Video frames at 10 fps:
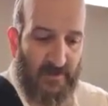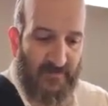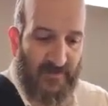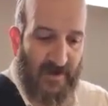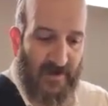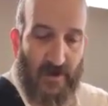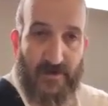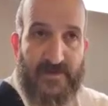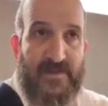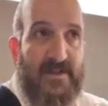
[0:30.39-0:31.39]
divine
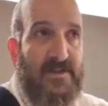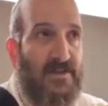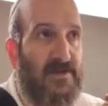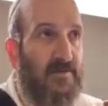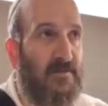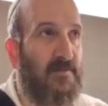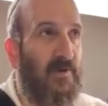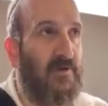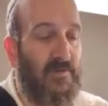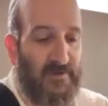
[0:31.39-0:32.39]
utterances, Hashem
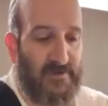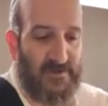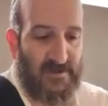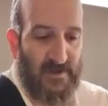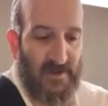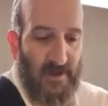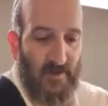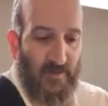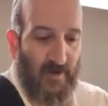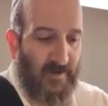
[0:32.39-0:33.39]
spoke, the world was
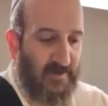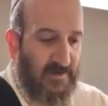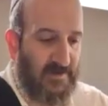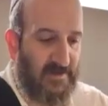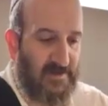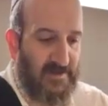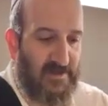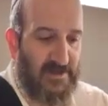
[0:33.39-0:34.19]
brought into existence.